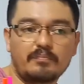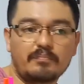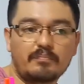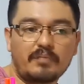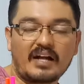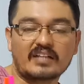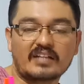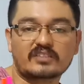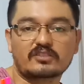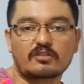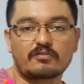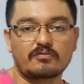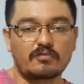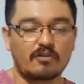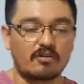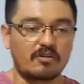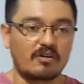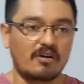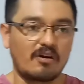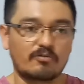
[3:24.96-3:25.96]
parts of
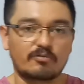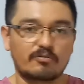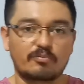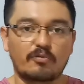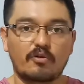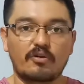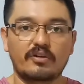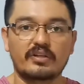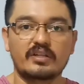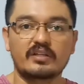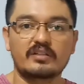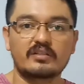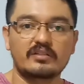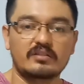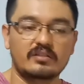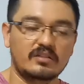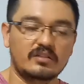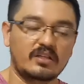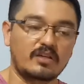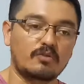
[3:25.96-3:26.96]
our body
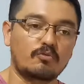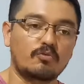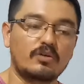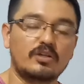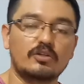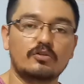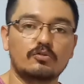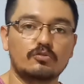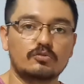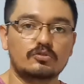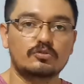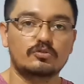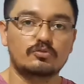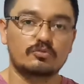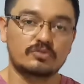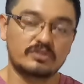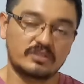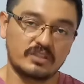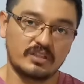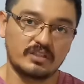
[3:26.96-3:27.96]
they will use
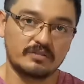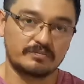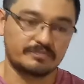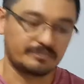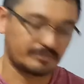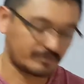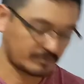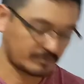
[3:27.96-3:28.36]
to see.